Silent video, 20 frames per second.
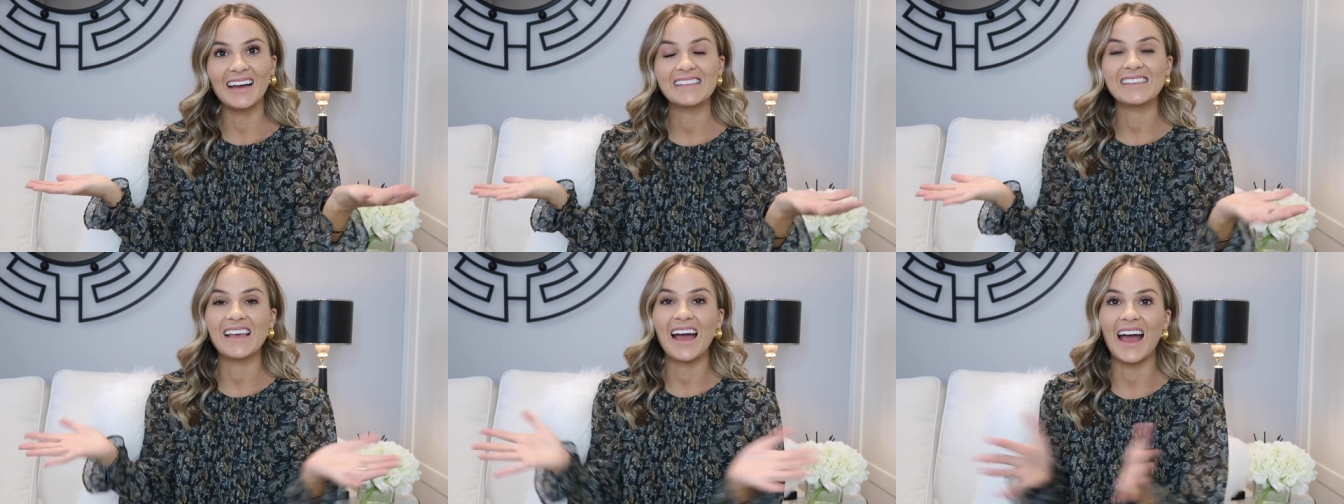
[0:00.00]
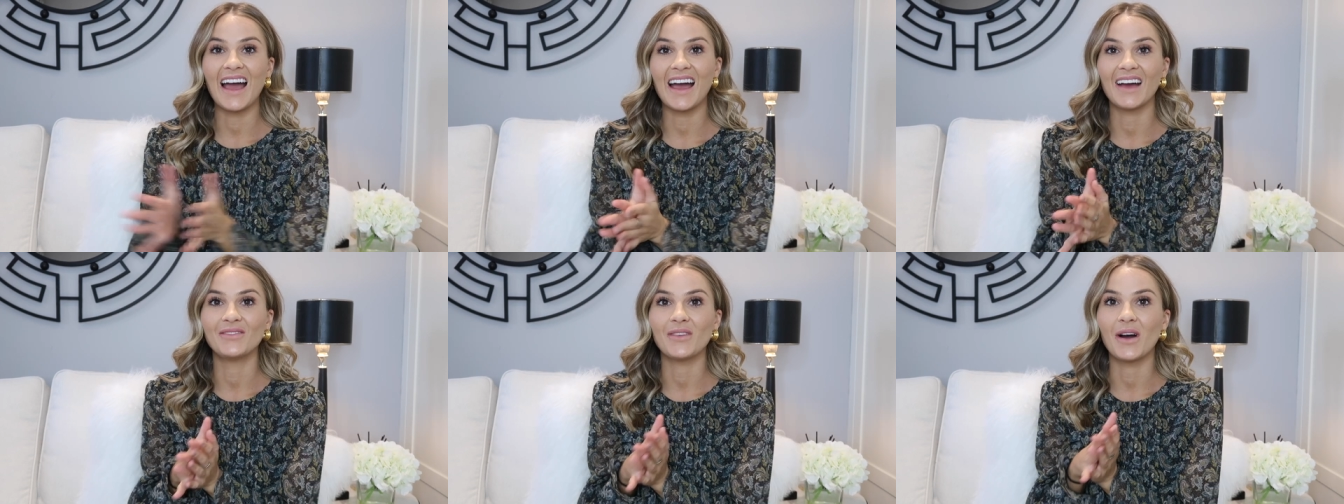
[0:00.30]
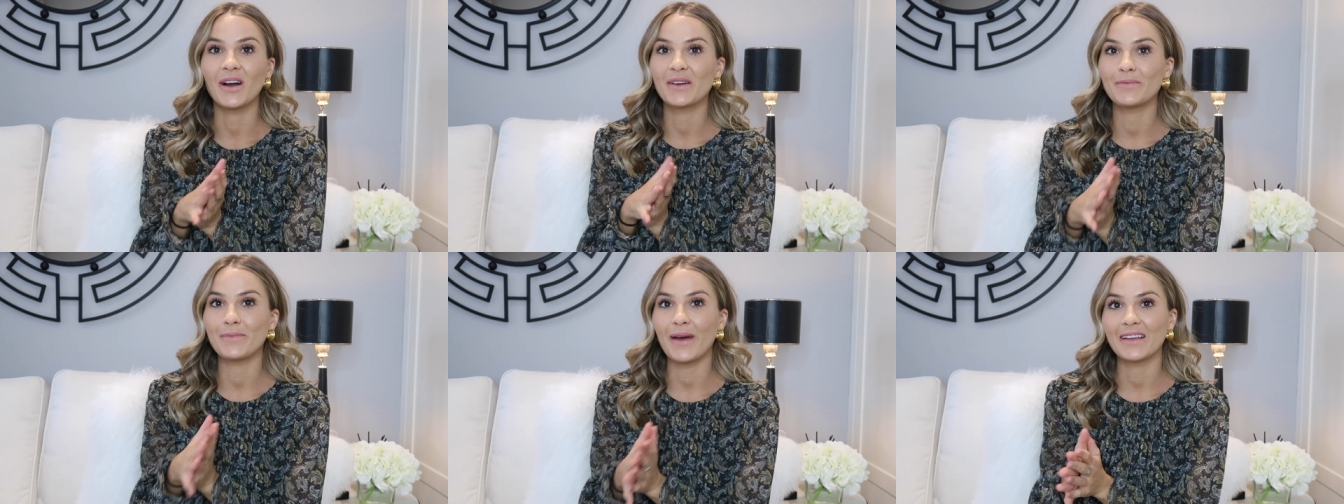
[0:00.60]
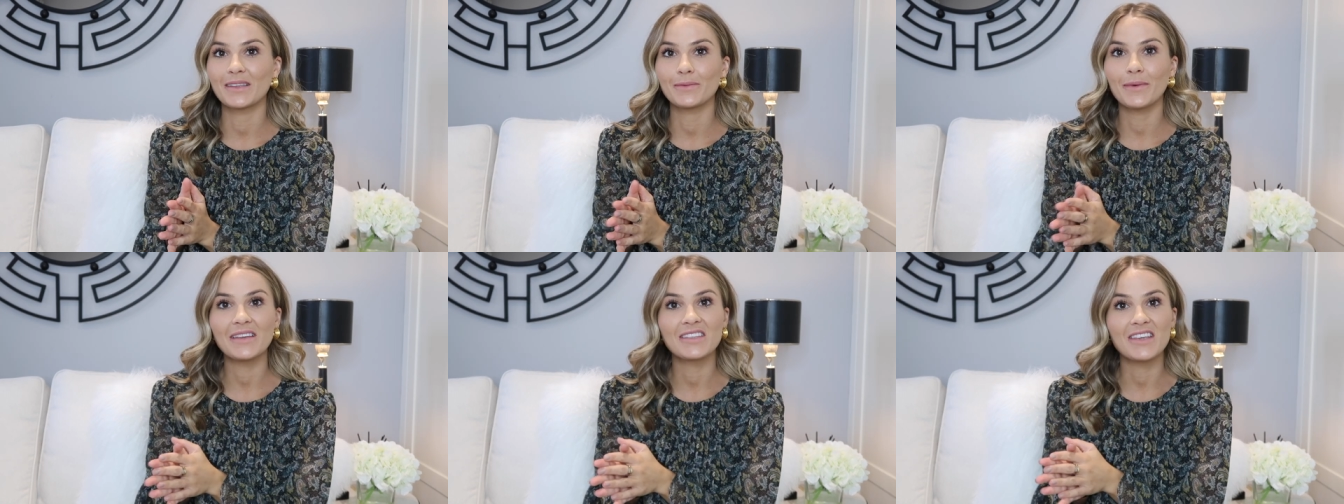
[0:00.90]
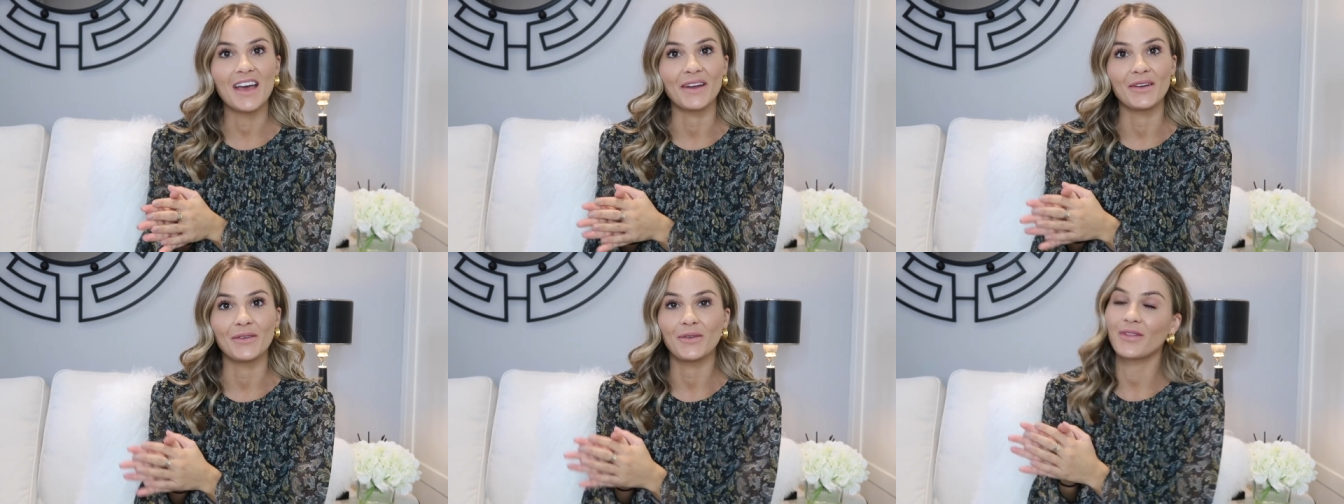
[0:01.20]
guys and um, welcome back to my
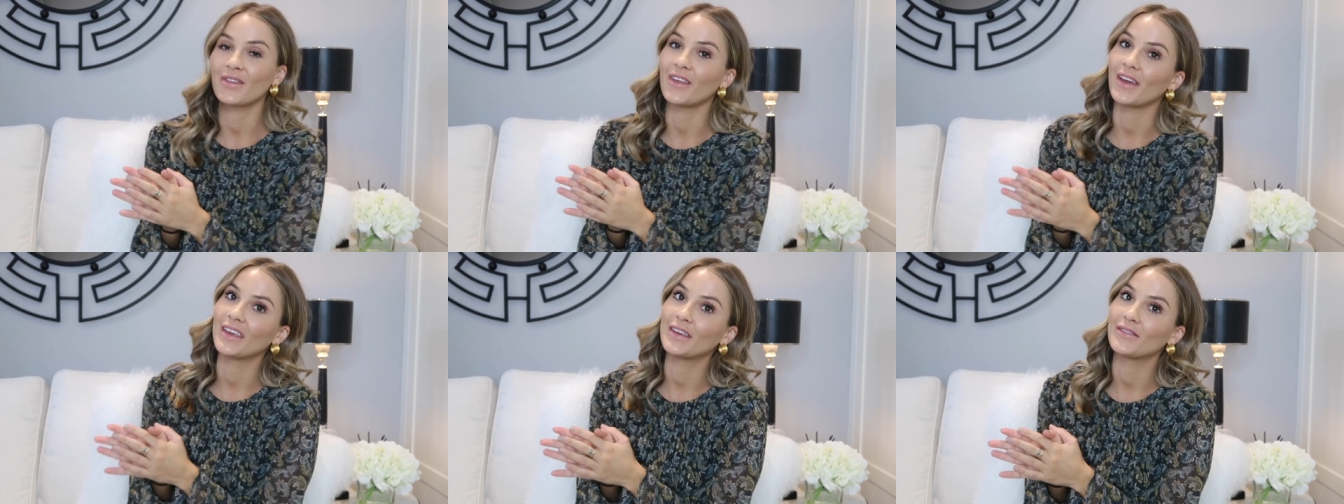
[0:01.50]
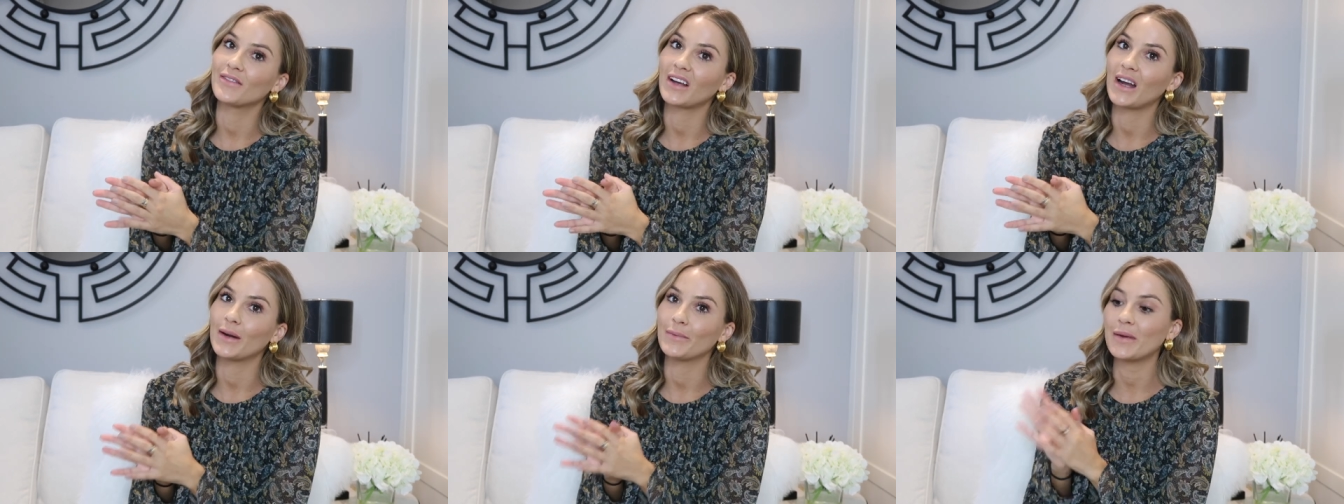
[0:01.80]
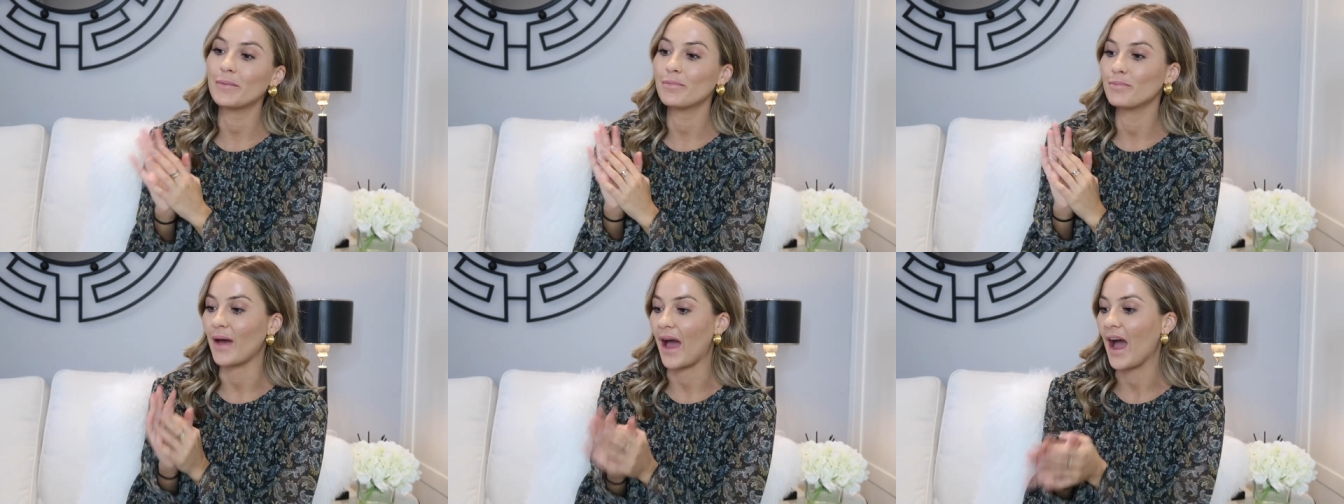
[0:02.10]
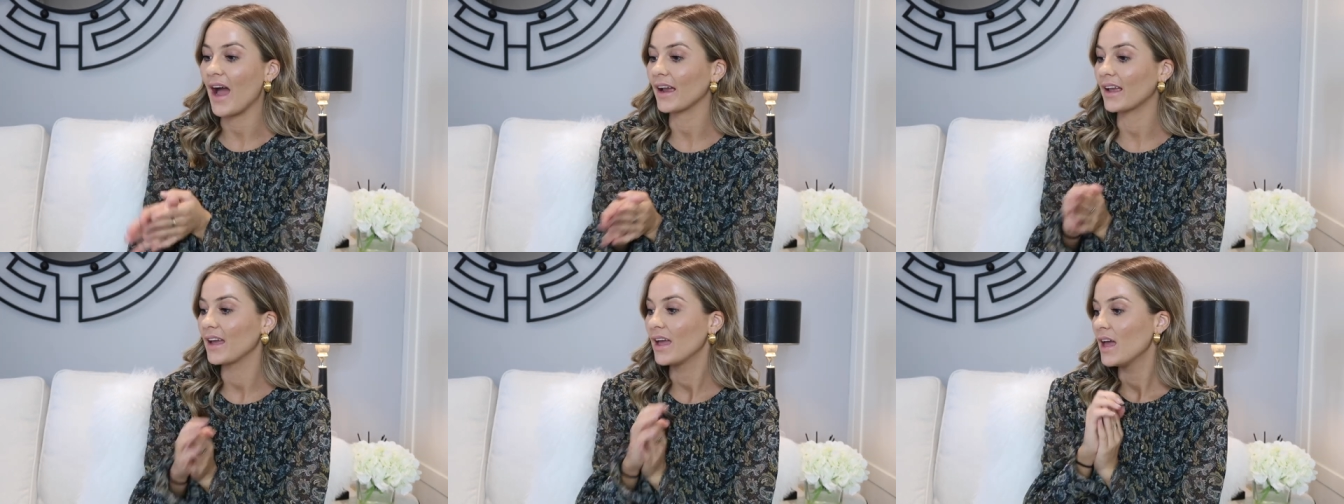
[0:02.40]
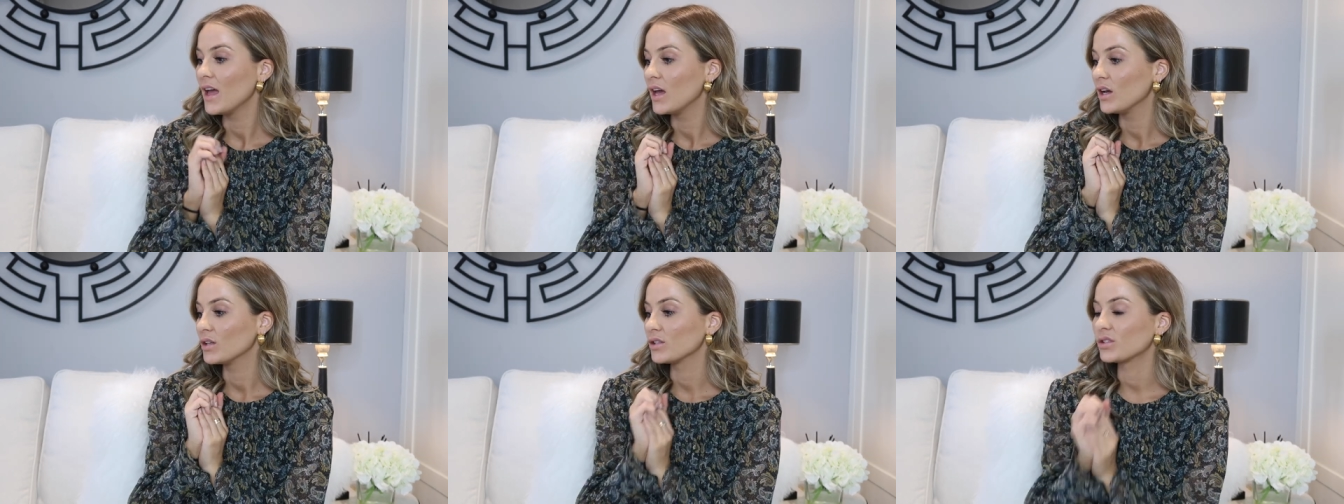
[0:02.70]
channel. Thank you for coming back.
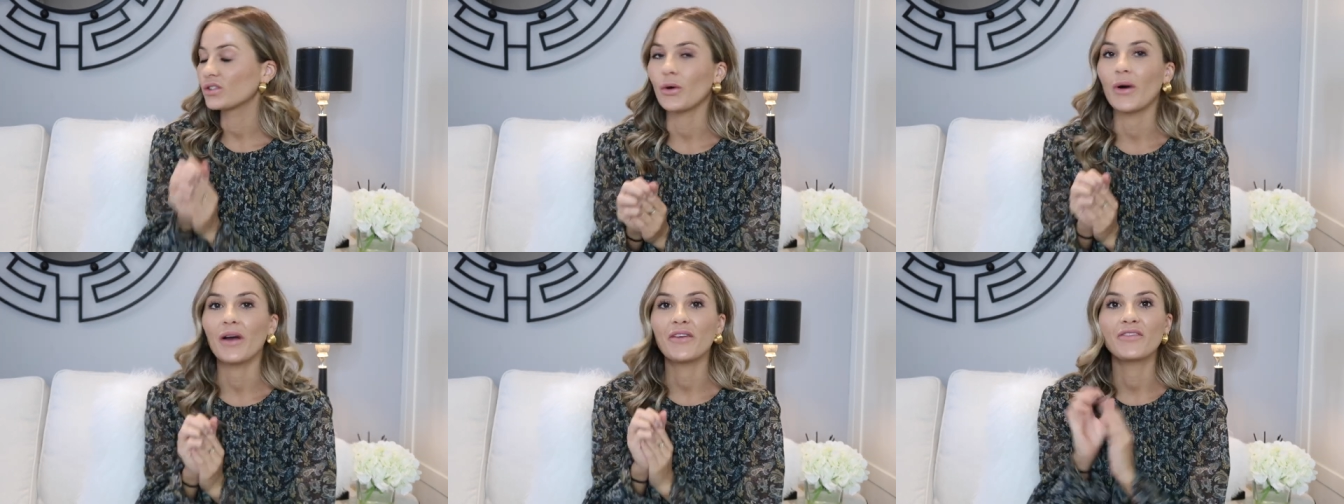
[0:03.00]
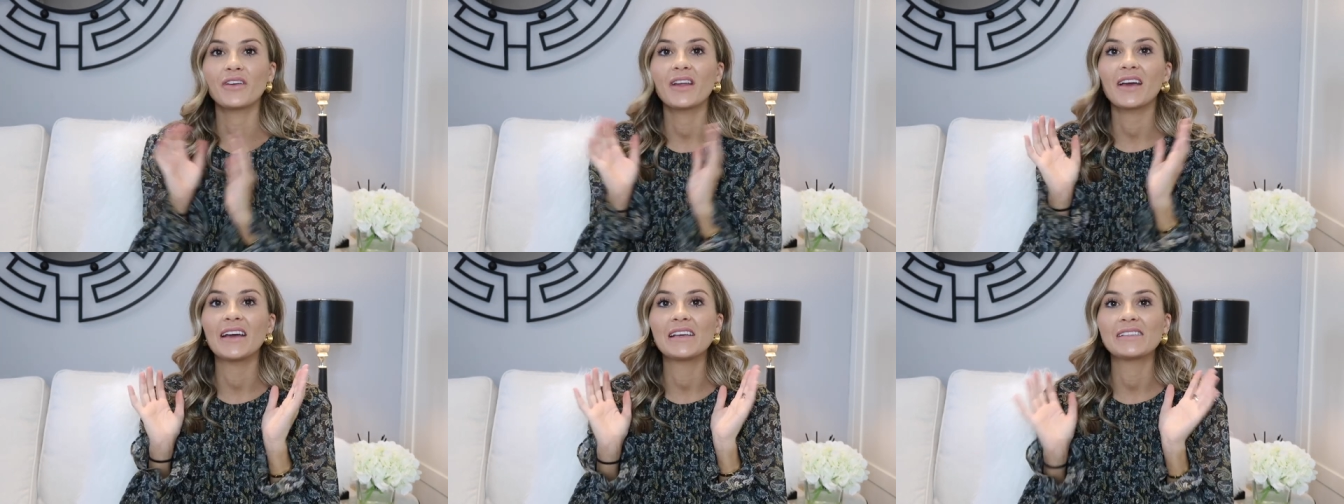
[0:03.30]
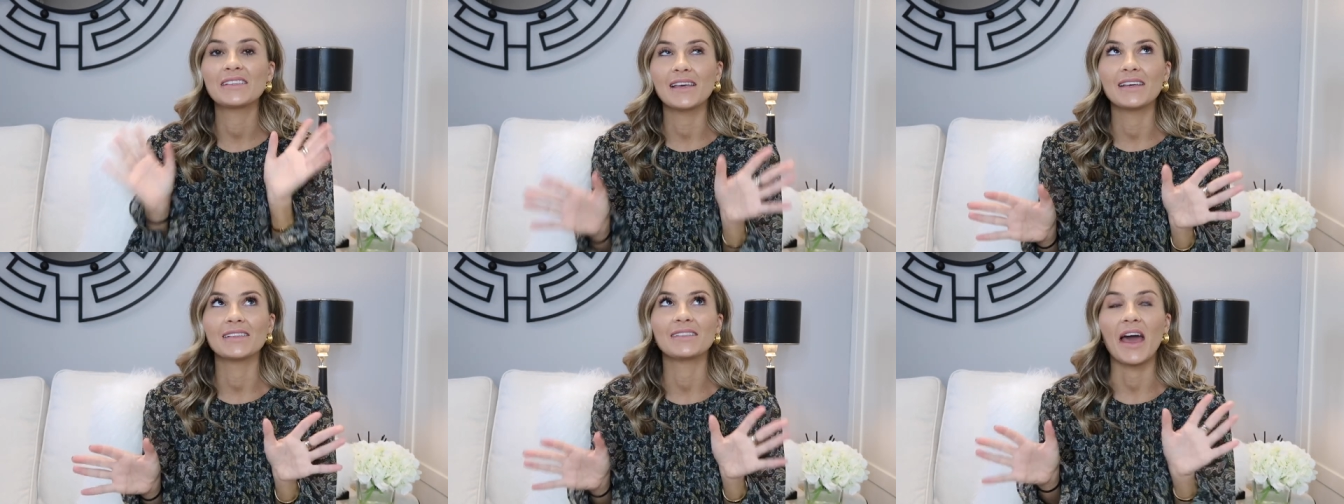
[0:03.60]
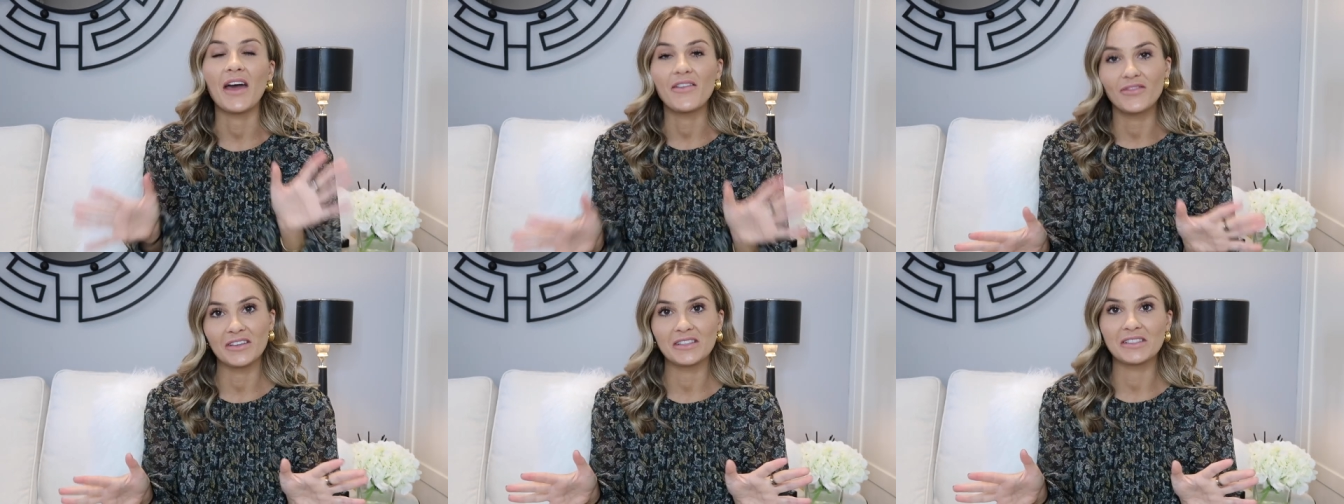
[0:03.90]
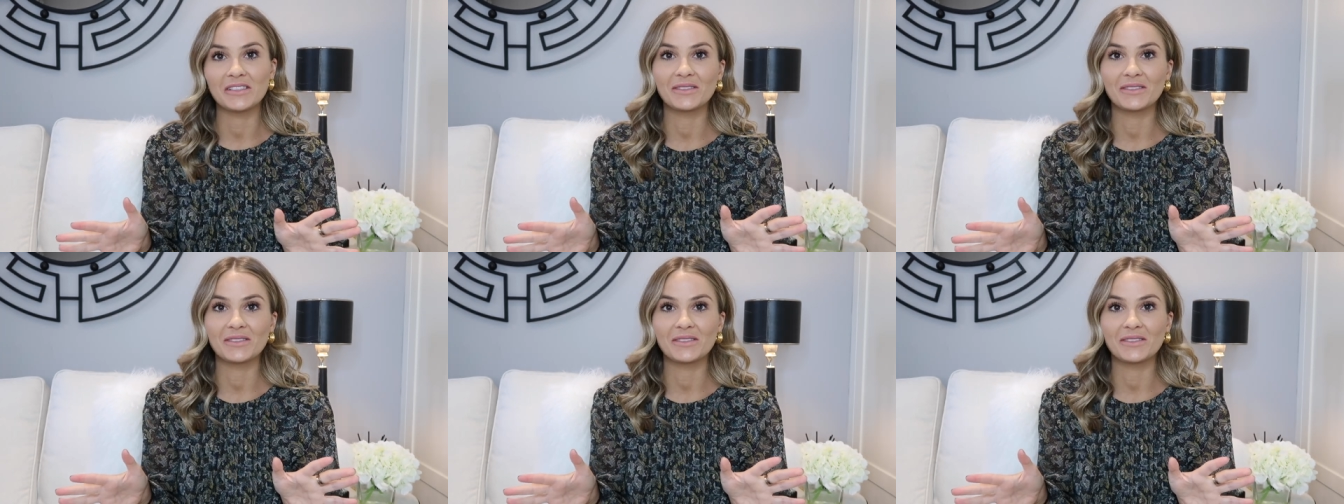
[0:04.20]
So I feel like I say this every